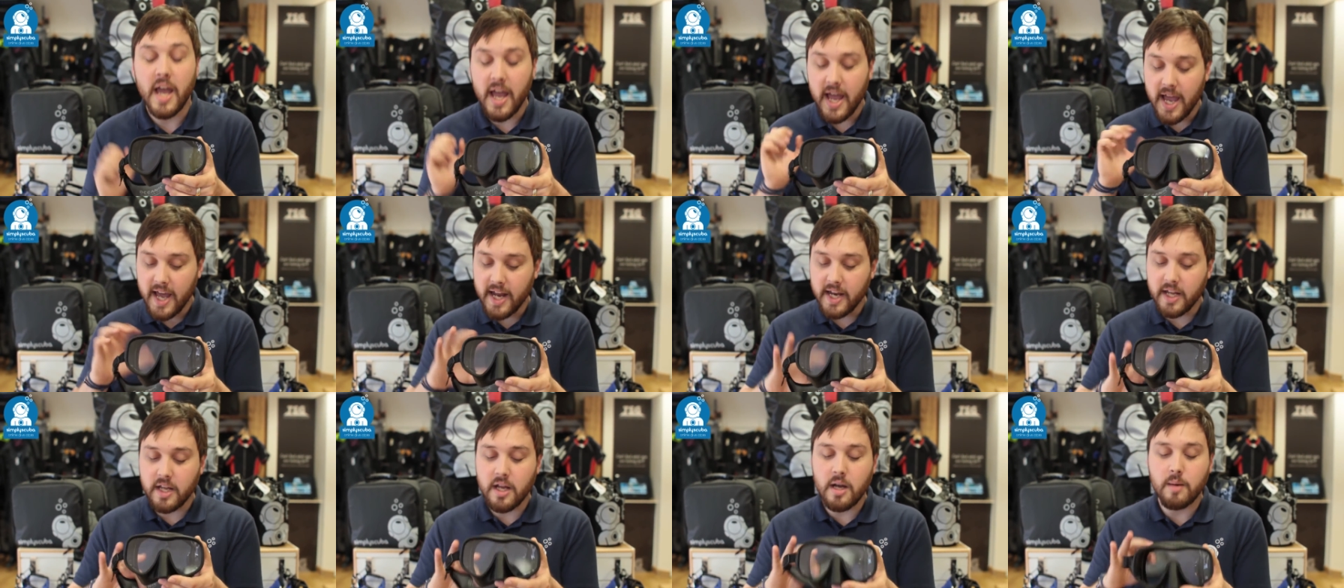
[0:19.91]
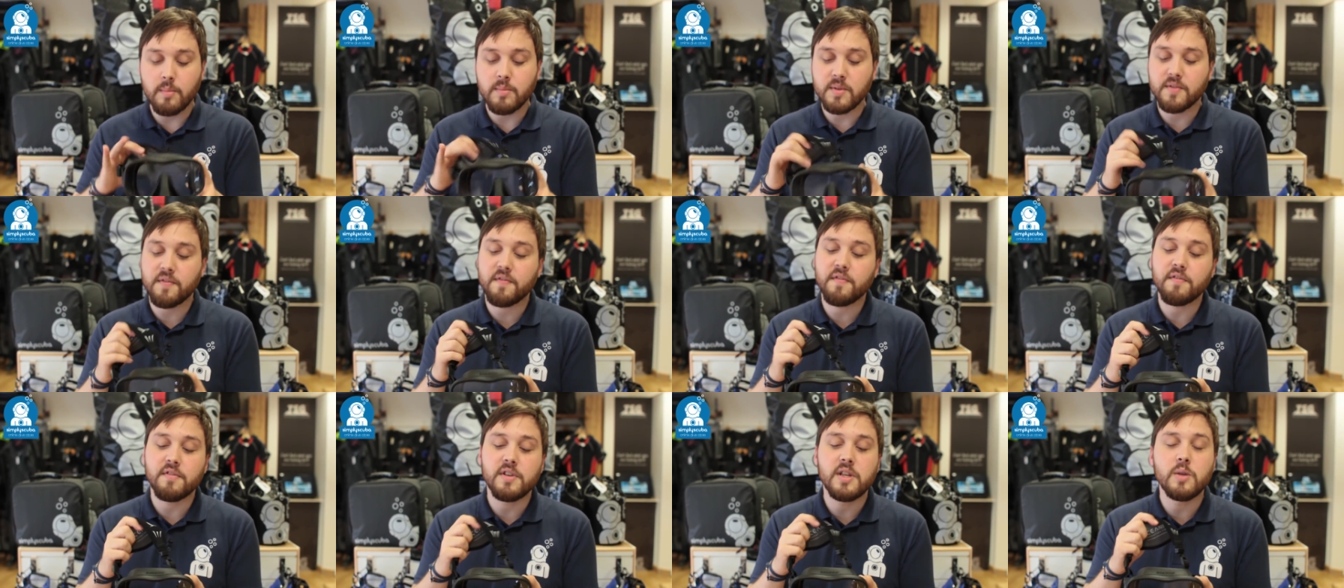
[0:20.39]
and it comes
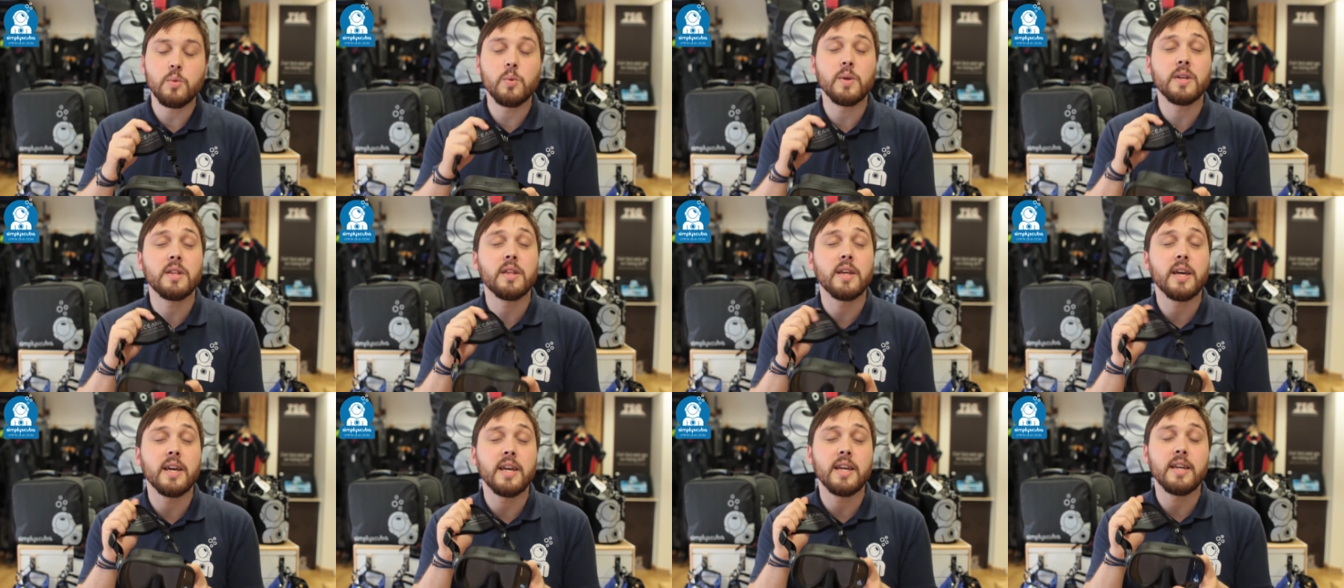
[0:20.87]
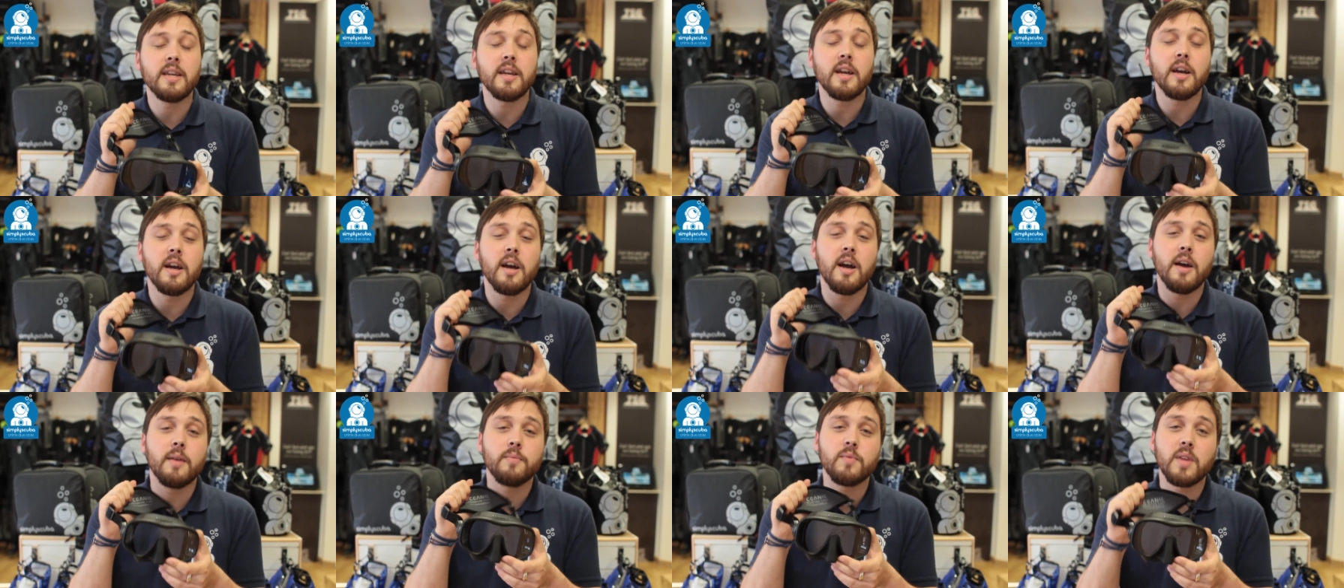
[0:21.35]
free with a,
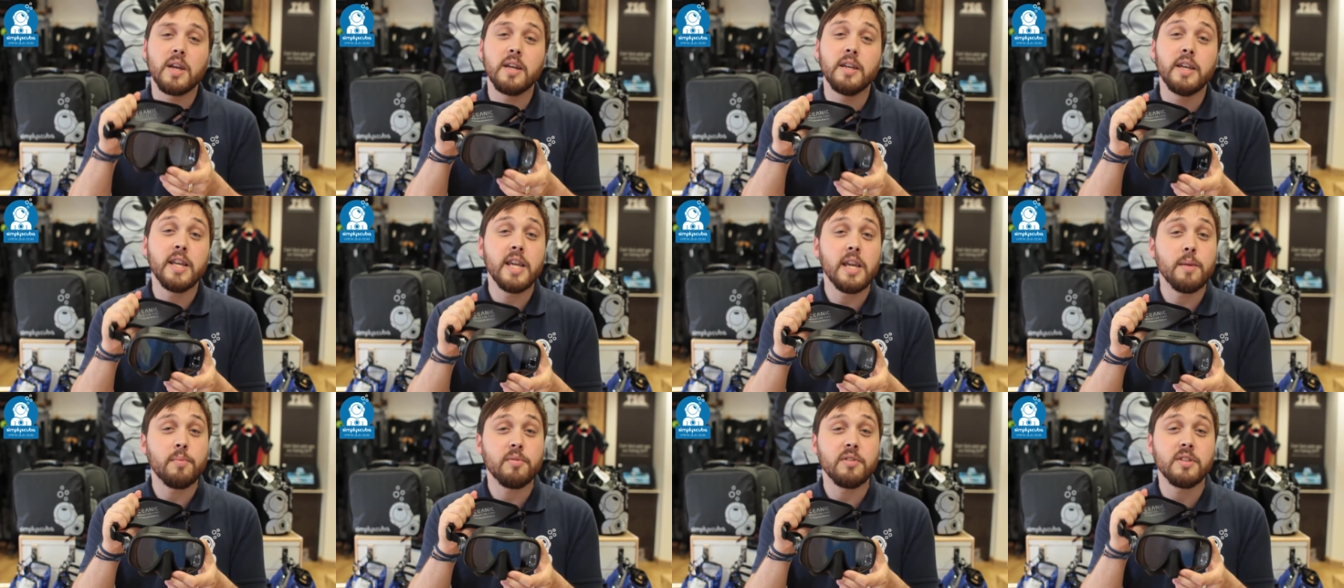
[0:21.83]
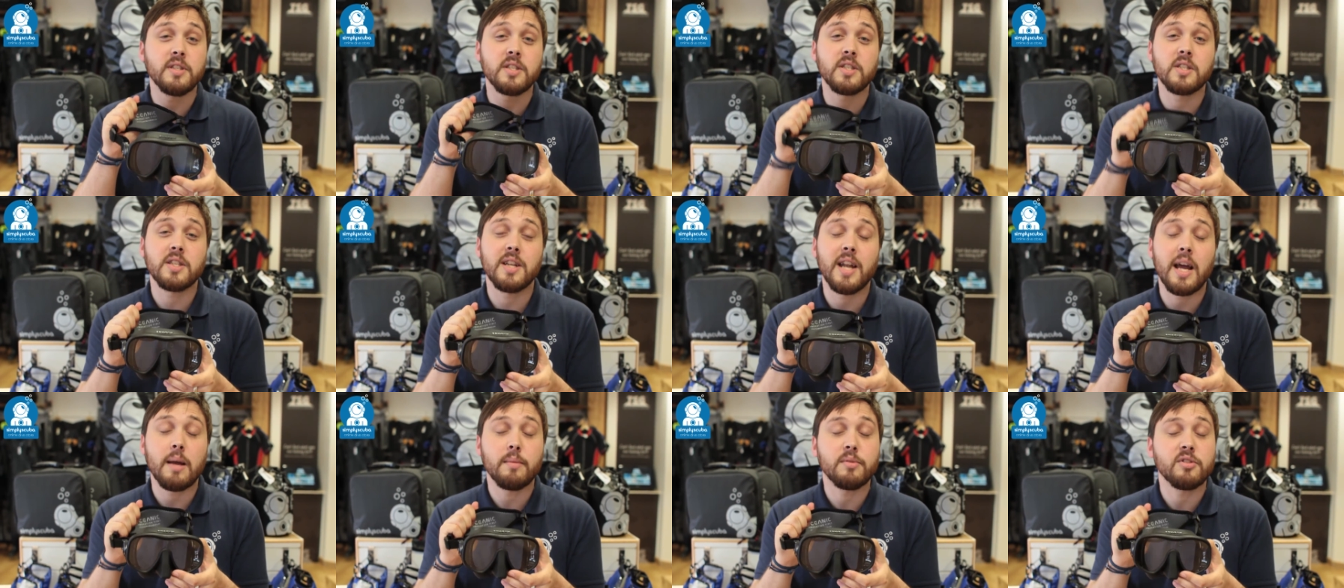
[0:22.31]
uh, a neoprene
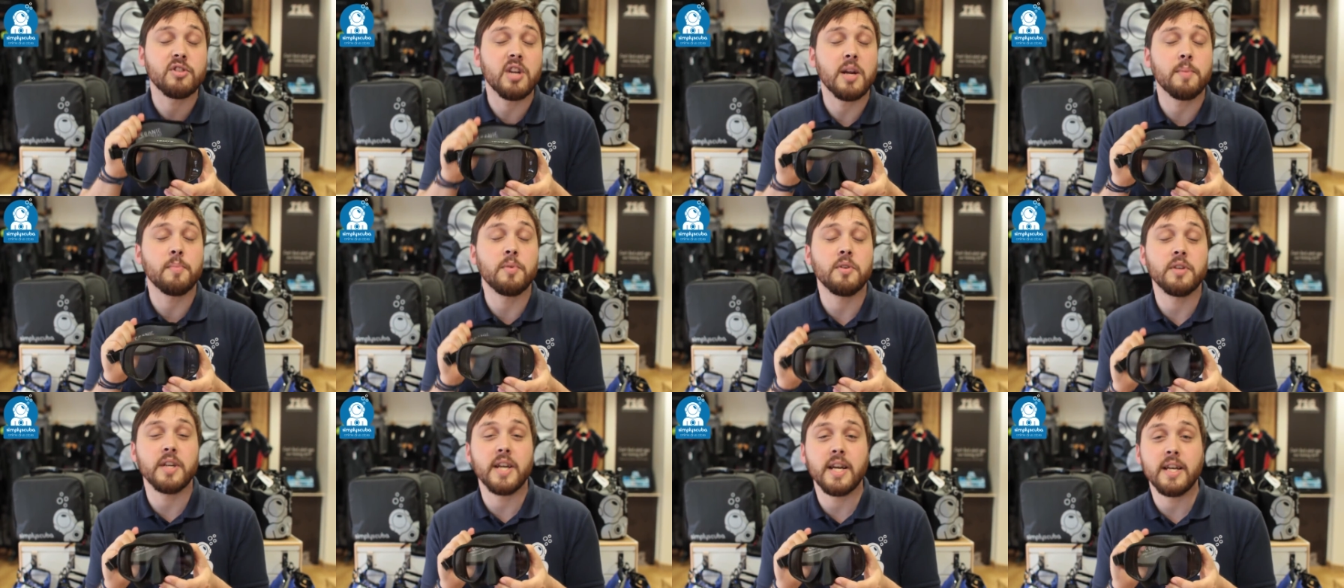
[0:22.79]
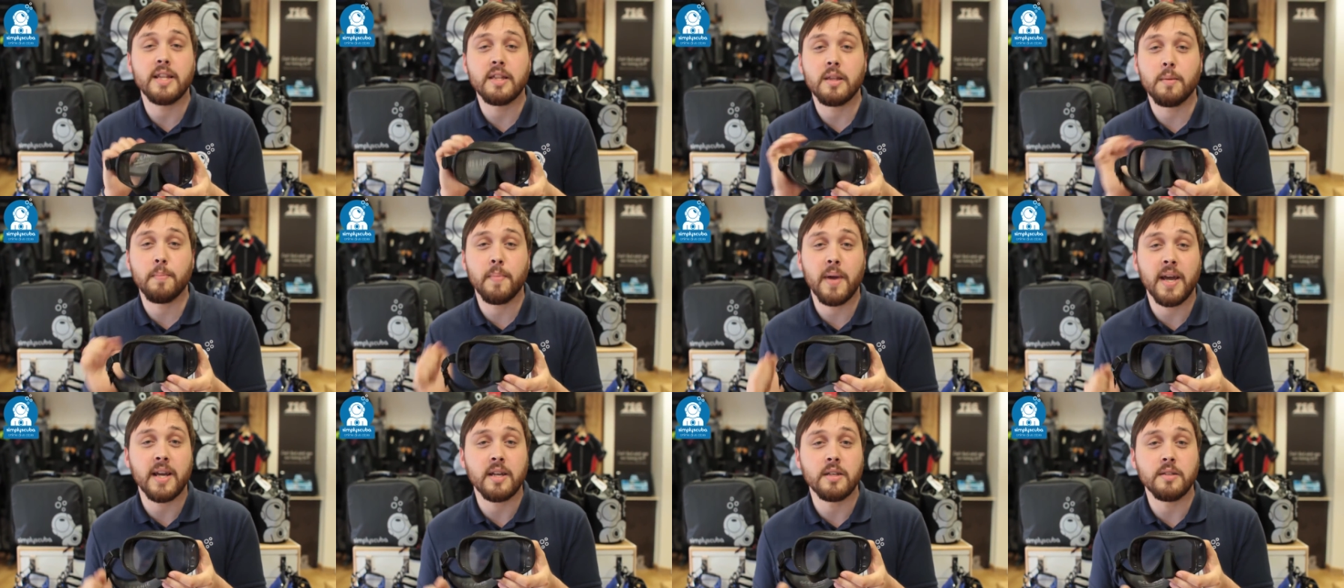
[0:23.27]
slap strap on it at the
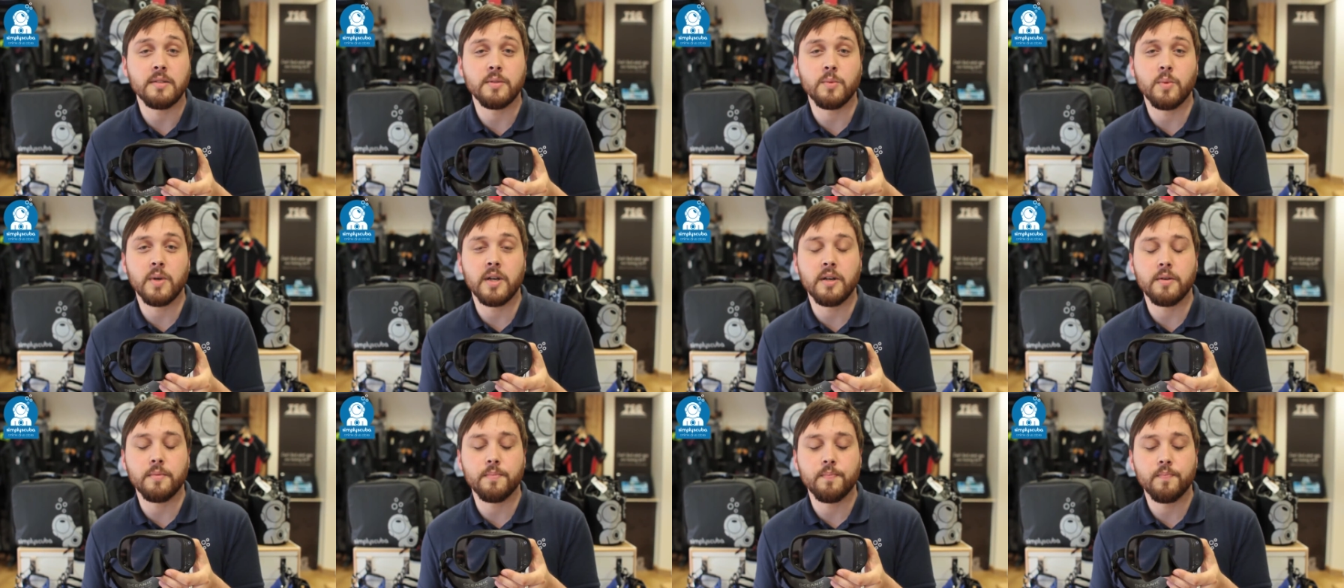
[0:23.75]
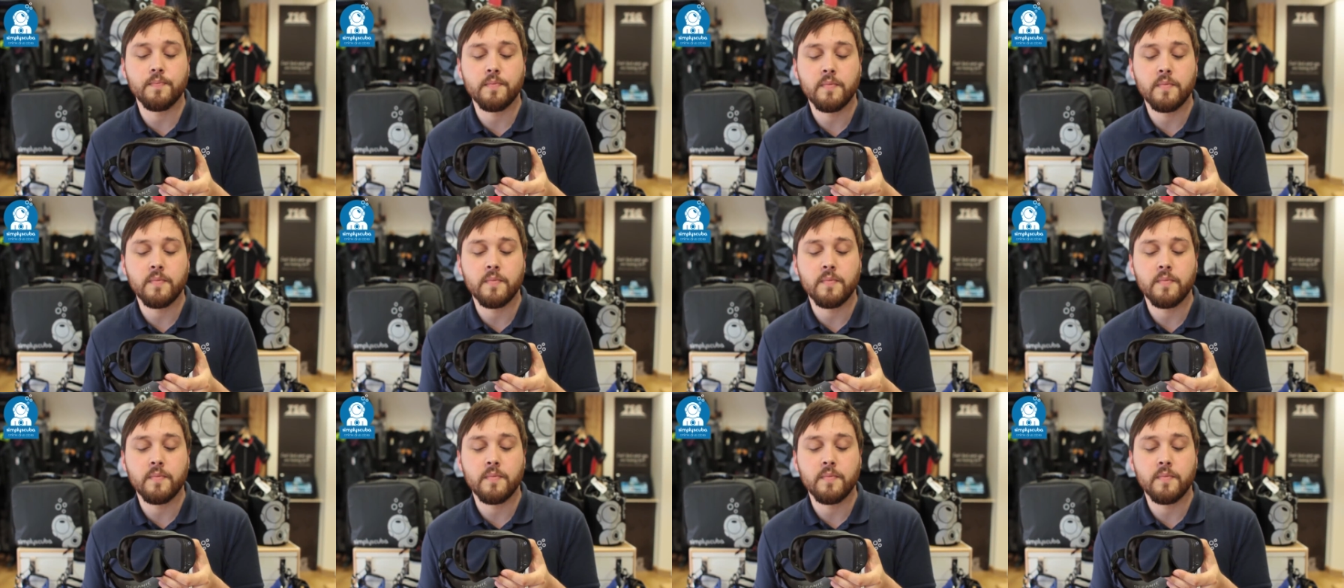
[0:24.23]
back as well.